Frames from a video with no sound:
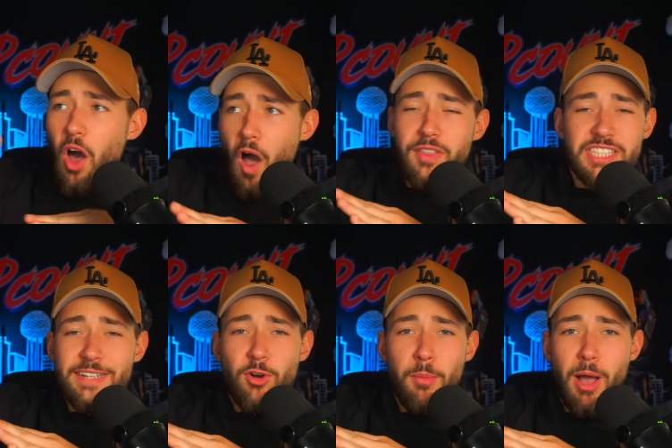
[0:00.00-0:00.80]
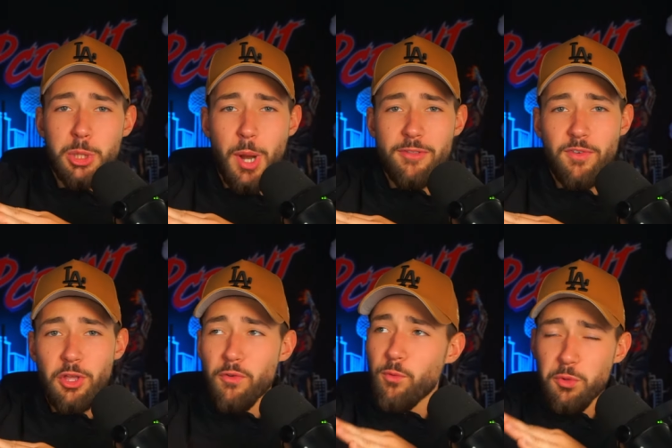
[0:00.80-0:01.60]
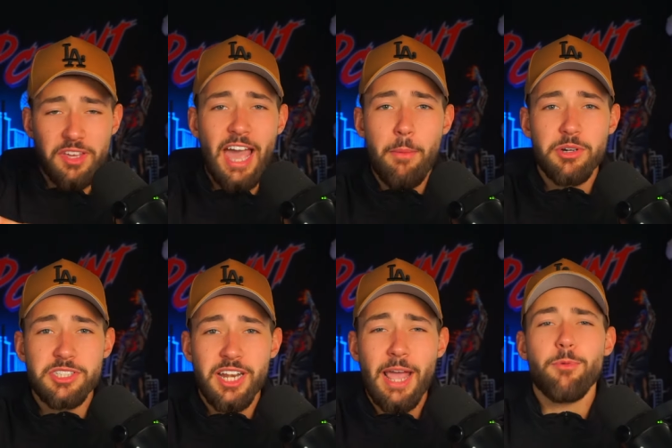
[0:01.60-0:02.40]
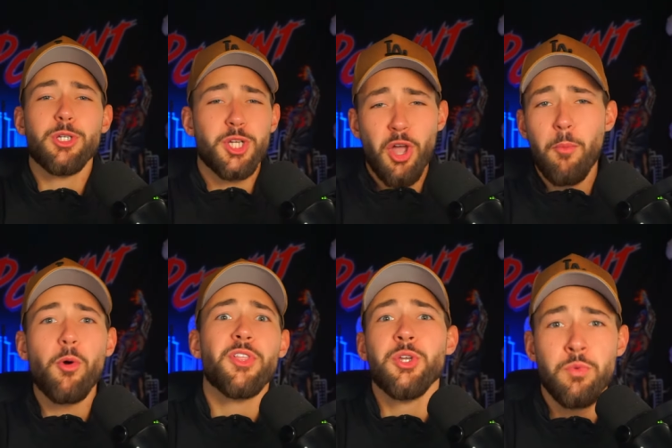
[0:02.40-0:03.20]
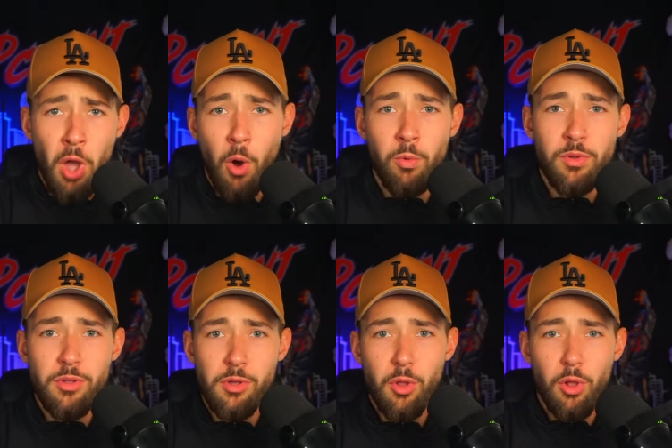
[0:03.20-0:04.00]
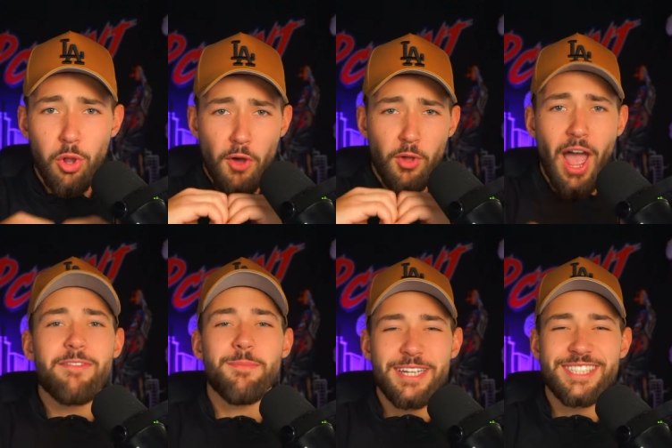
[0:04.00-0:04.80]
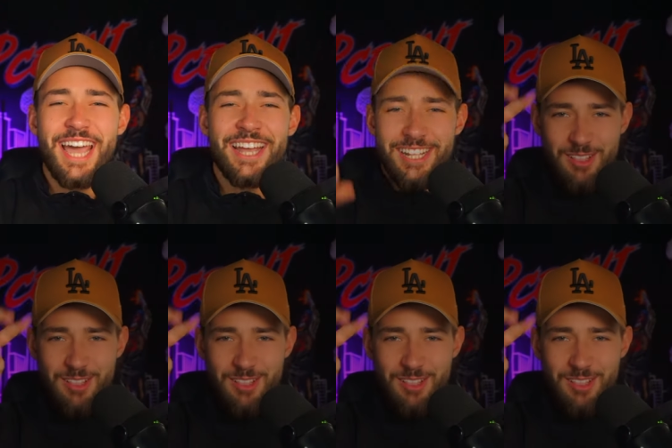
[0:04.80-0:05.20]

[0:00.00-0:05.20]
on the 7-round mock draft video for the Cowboys today. I appreciate y'all more than you know. Love y'all. Have the best day.